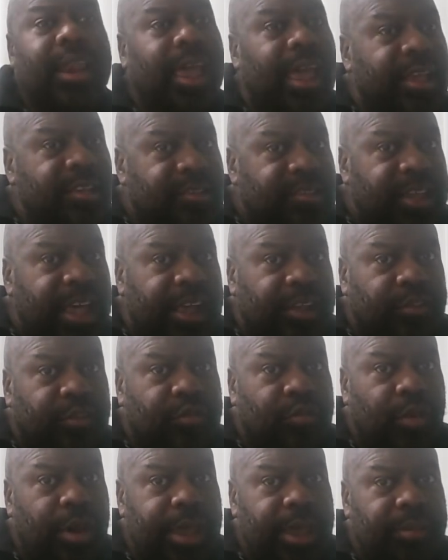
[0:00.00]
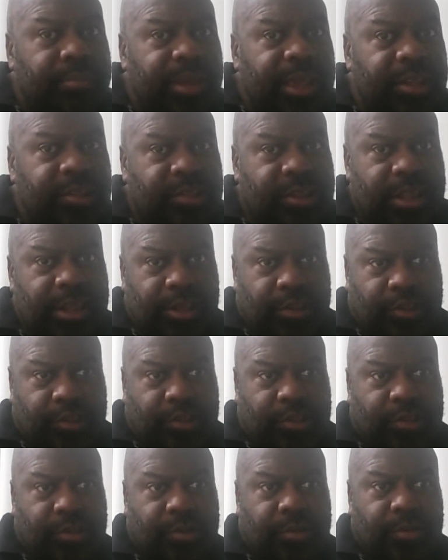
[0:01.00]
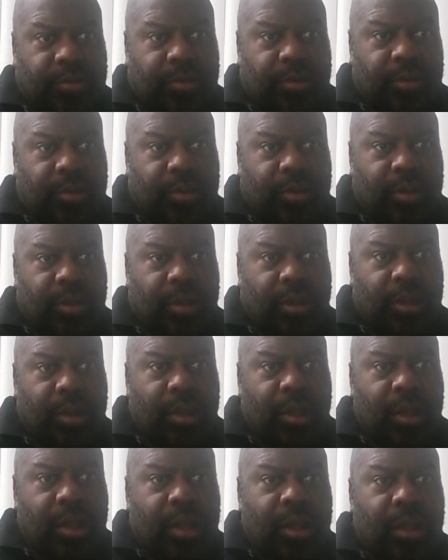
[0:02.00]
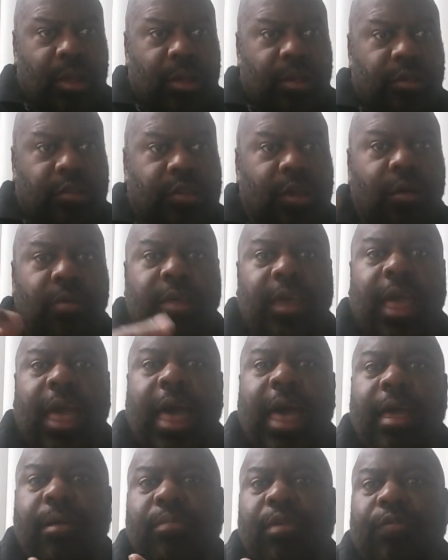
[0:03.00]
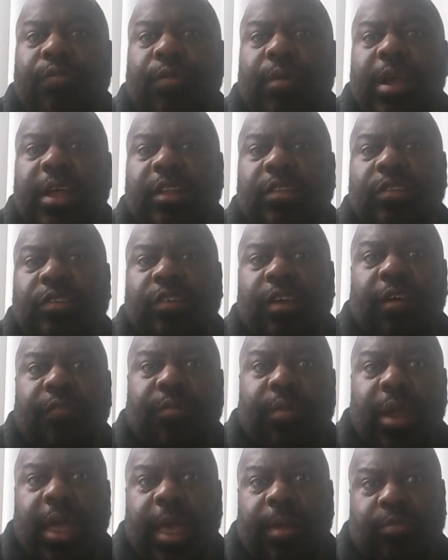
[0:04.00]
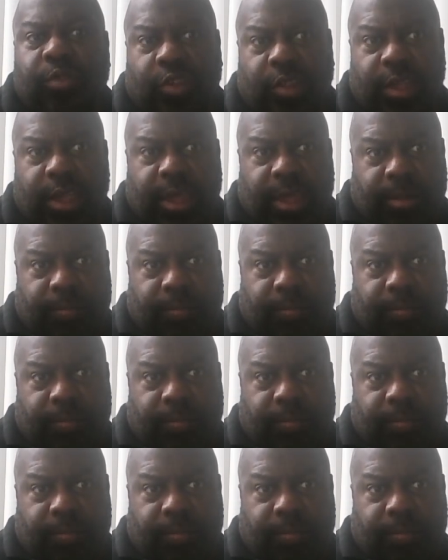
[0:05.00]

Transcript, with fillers: A sex trade business. So the guy befriends Jeffrey Epstein.